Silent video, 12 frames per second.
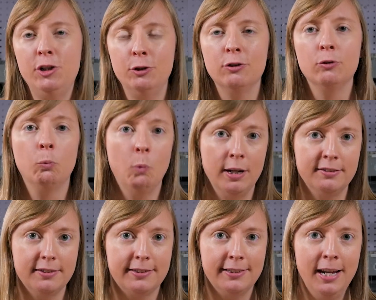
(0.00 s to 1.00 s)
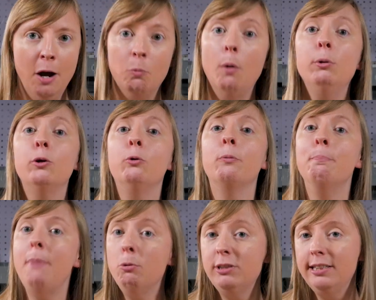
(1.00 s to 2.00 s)
and users at once, what were called
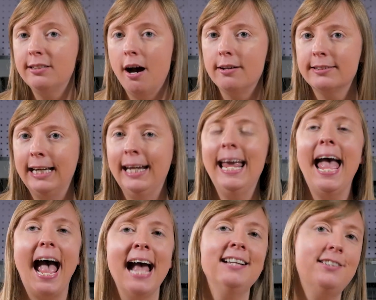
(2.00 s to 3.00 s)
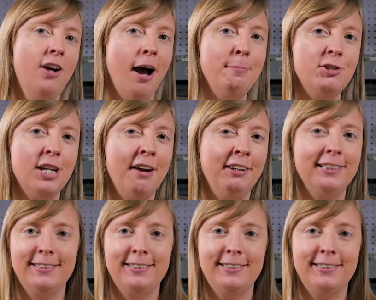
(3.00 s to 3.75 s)
multitasking and time-sharing